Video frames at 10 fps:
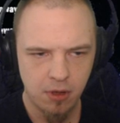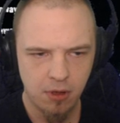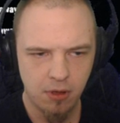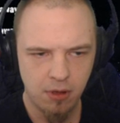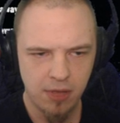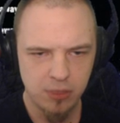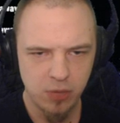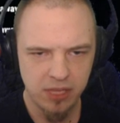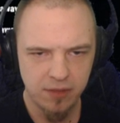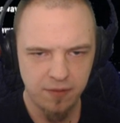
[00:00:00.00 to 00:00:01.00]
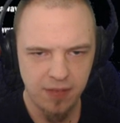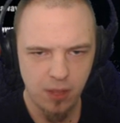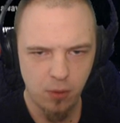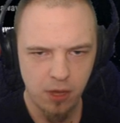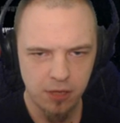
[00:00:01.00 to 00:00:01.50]
Oh, I drank the
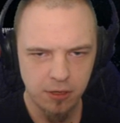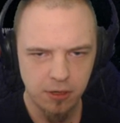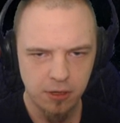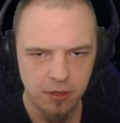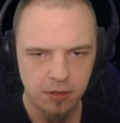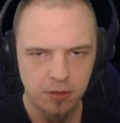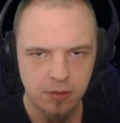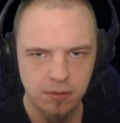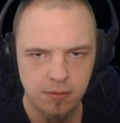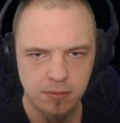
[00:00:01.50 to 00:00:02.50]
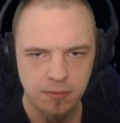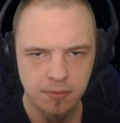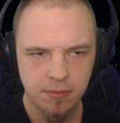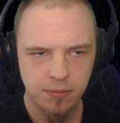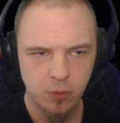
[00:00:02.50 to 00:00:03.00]
foul water.
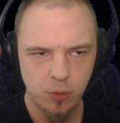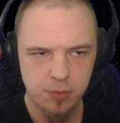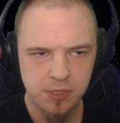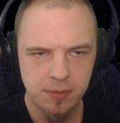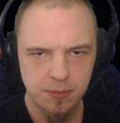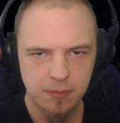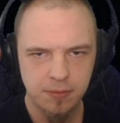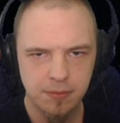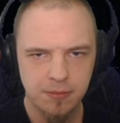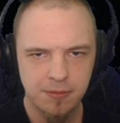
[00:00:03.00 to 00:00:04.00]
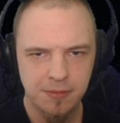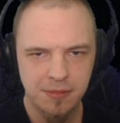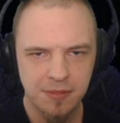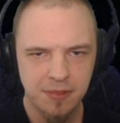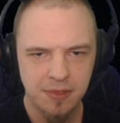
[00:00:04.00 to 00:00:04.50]
Whoops.
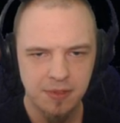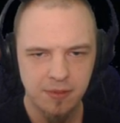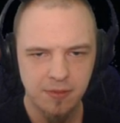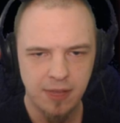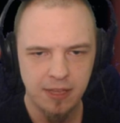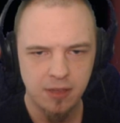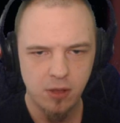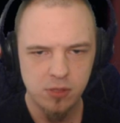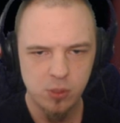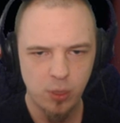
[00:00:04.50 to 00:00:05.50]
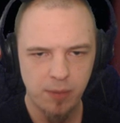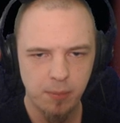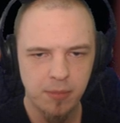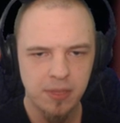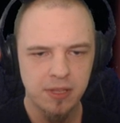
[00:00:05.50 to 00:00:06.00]
Fine, I'll
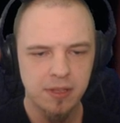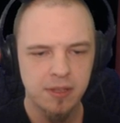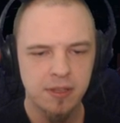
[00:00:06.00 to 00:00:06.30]
swim.